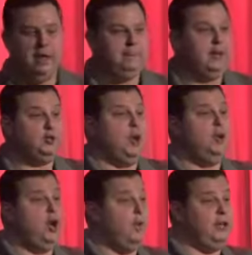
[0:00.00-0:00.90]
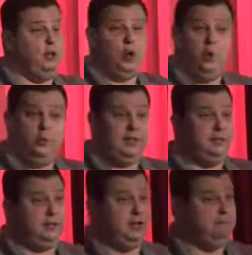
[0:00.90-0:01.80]
because we all know that you go to a
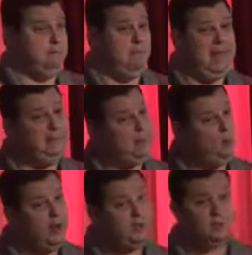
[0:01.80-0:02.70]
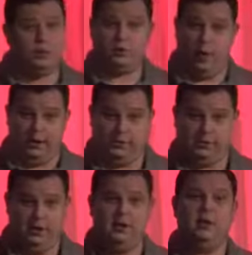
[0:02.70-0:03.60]
dealership maybe once or
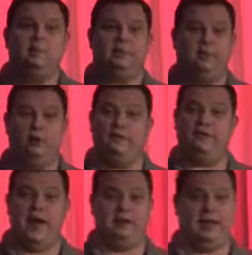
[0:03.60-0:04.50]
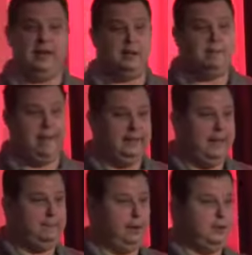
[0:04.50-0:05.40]
twice before you finally end up making
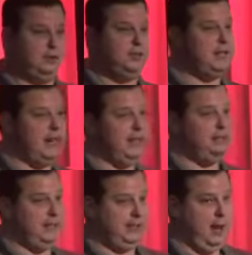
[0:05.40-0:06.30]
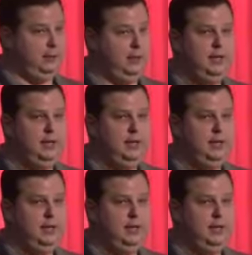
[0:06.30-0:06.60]
that purchase or taking that lease out.